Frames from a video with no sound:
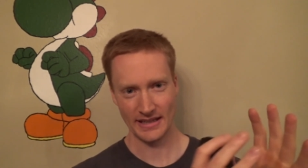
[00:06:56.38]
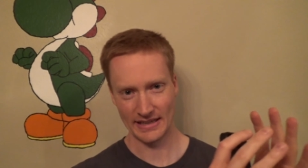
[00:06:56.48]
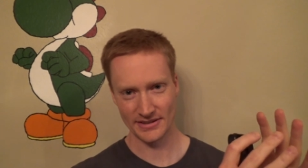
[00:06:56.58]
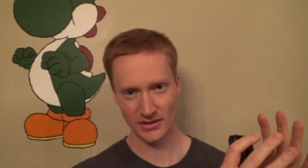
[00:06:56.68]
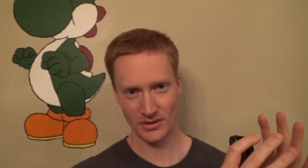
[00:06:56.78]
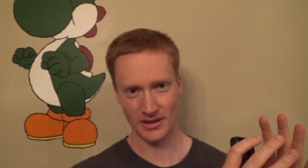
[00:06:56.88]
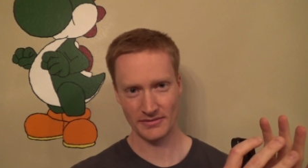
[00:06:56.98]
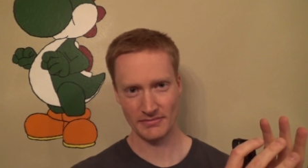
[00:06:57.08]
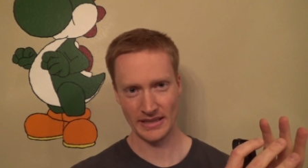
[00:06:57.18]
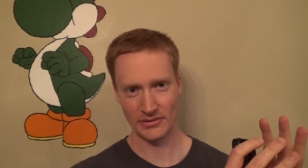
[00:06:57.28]
and so
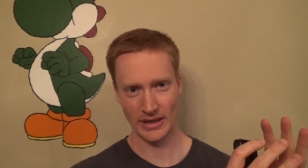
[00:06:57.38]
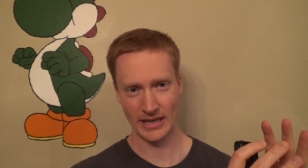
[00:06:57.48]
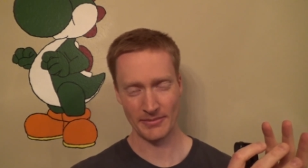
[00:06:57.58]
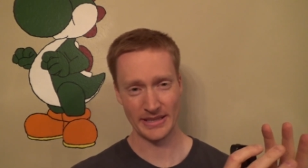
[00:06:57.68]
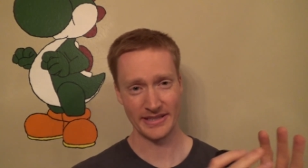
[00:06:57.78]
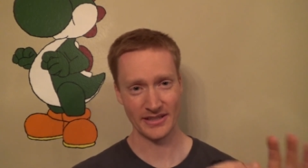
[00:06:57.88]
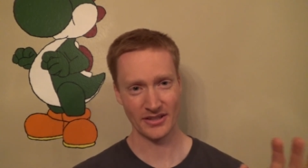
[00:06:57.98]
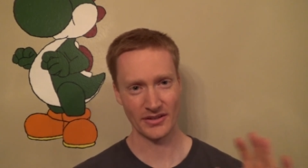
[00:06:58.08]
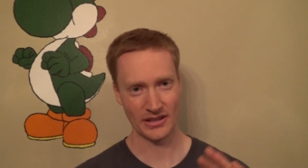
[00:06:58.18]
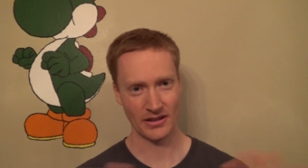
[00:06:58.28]
on in RAM
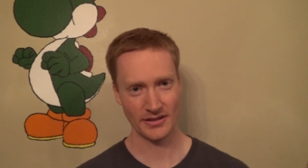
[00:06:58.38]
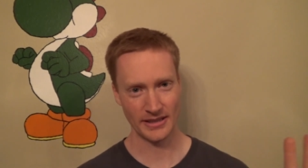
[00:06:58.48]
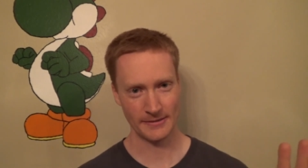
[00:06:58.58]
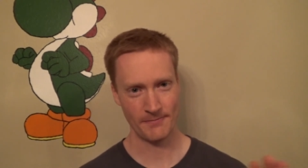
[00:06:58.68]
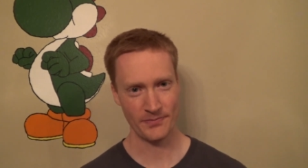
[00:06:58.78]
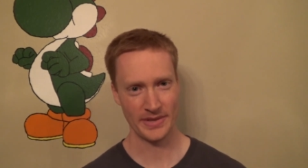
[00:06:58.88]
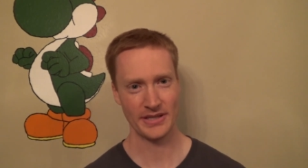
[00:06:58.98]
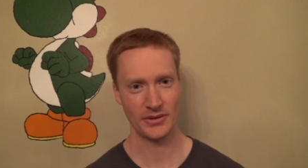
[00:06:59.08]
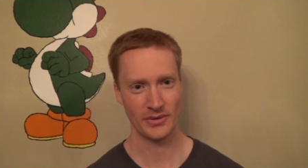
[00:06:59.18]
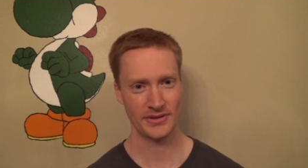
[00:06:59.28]
until they're all done.
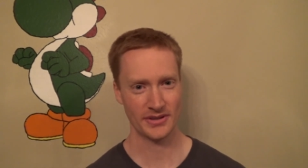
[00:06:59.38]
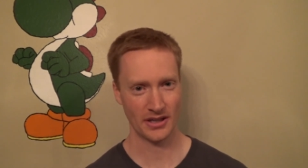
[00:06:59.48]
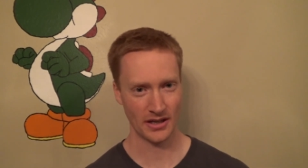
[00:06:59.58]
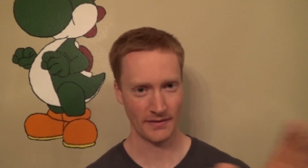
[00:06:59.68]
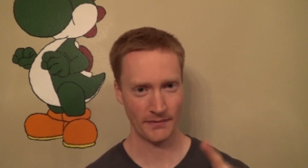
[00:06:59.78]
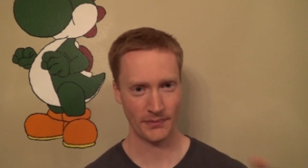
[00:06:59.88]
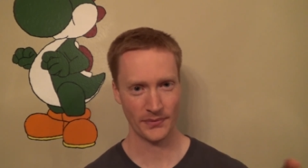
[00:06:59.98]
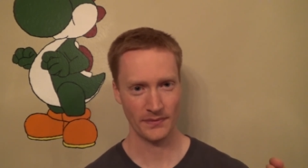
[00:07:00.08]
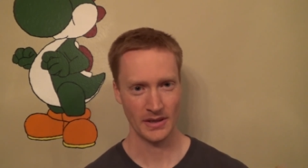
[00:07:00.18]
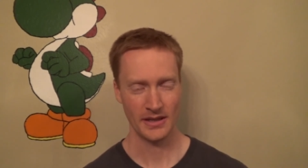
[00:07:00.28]
Then you would start
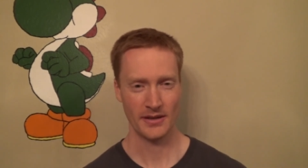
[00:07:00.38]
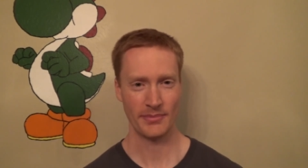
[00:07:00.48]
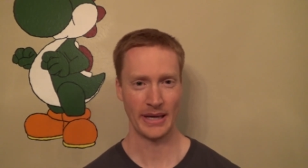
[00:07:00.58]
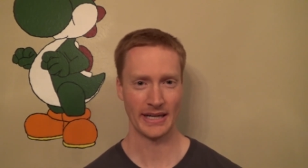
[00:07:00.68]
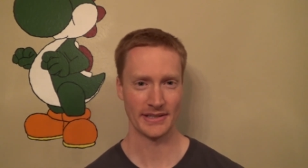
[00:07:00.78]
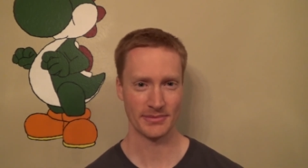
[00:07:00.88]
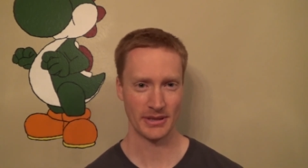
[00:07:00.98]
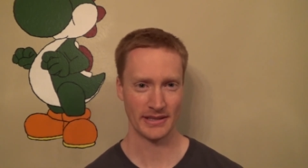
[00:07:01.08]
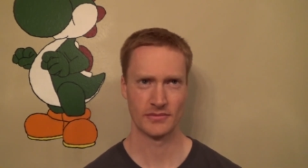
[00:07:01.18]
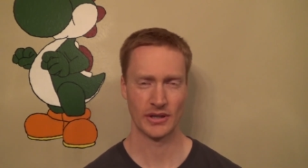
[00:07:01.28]
off back at
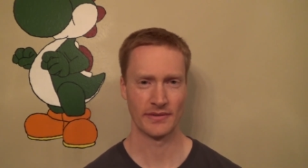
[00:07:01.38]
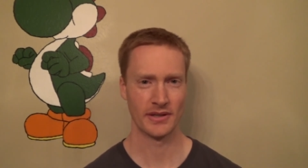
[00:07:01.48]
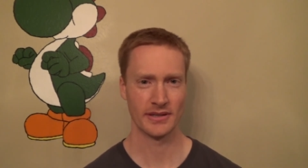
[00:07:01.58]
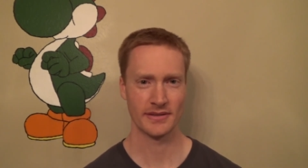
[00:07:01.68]
sprite, whatever it